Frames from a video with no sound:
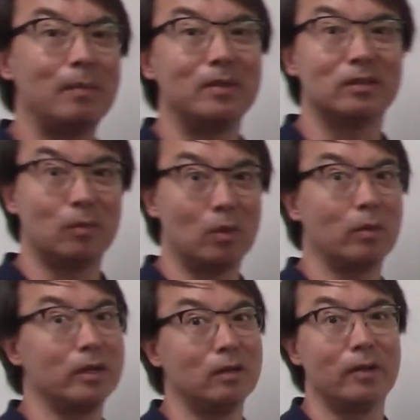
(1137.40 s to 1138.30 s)
be somewhere where
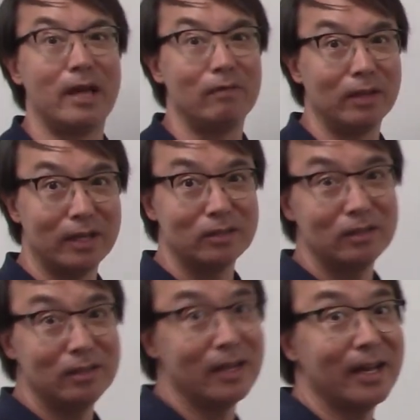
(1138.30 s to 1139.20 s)
you don't have Alexa
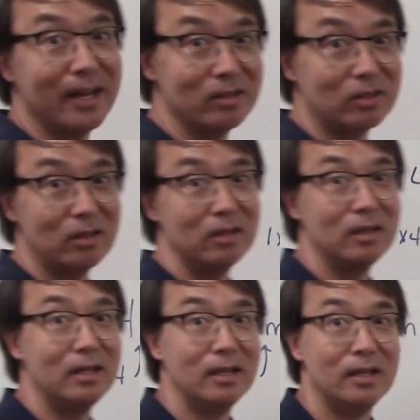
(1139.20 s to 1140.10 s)
and you can't ask her,
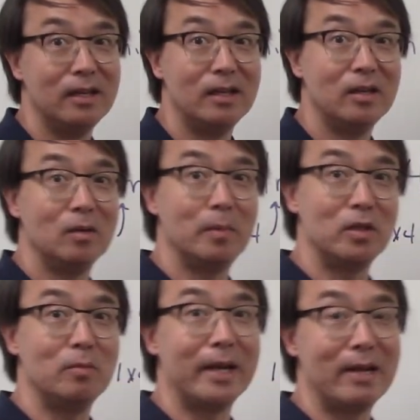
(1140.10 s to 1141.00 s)
but you
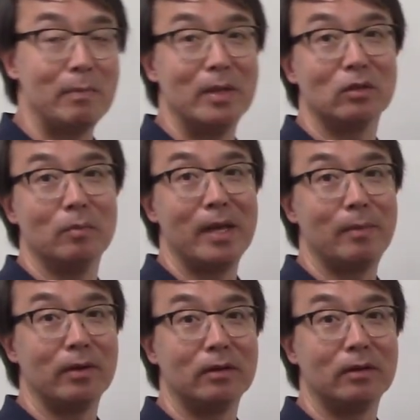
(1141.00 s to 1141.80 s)
might have a pencil and paper.